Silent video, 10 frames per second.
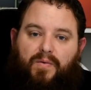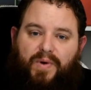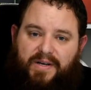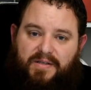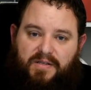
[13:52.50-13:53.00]

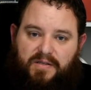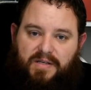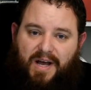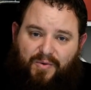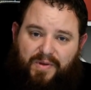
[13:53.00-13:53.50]
When it's
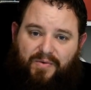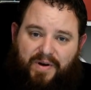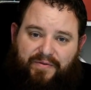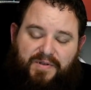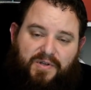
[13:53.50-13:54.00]
stuck with a
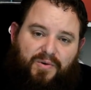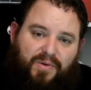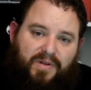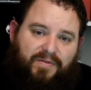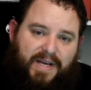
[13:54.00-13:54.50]
reference
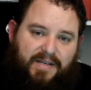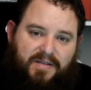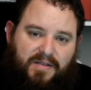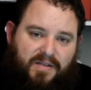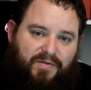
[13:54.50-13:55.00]
cooler, the Vega
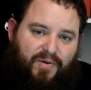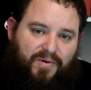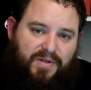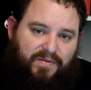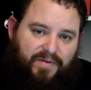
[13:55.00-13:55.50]

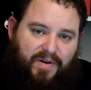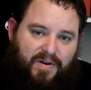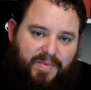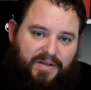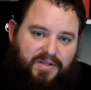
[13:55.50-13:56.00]
64 is
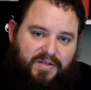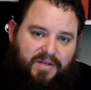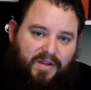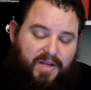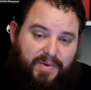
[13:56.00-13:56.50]
very much
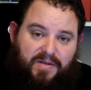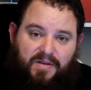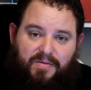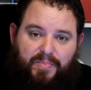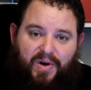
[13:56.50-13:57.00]

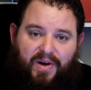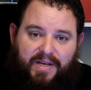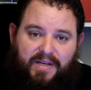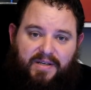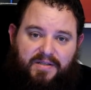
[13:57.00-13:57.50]
limited by
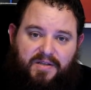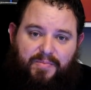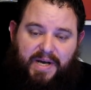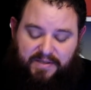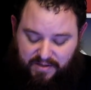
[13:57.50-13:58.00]
its
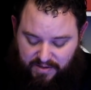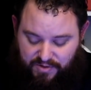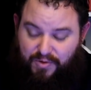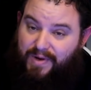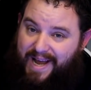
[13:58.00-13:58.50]
capacity
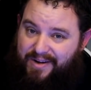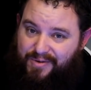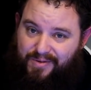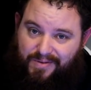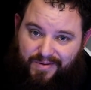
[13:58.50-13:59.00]
to
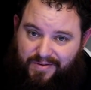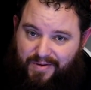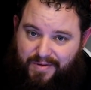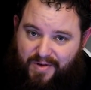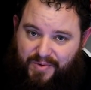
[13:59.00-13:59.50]
handle the
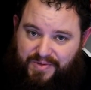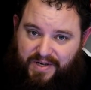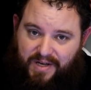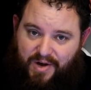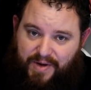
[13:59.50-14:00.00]
thermals
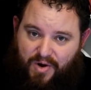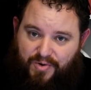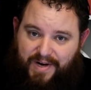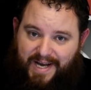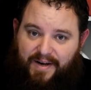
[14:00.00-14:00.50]
that are going
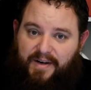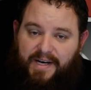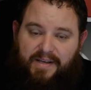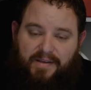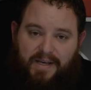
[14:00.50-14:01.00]
on
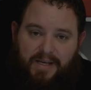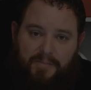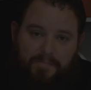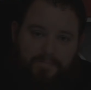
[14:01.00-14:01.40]
underneath here.